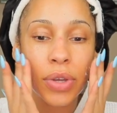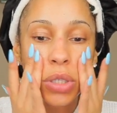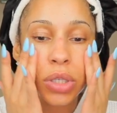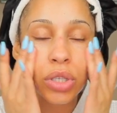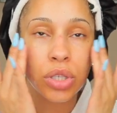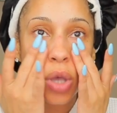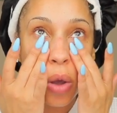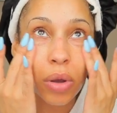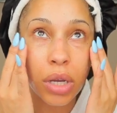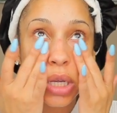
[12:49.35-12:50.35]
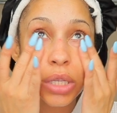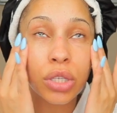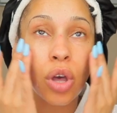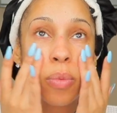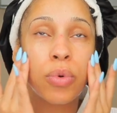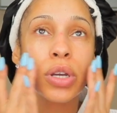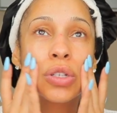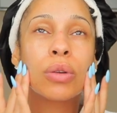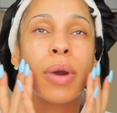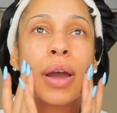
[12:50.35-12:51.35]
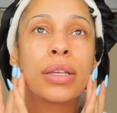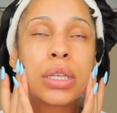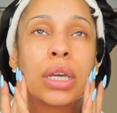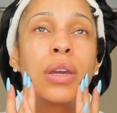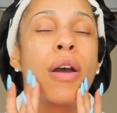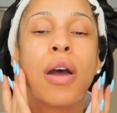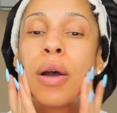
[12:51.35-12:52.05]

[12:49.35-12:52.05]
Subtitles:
It's so good, so moisturizing,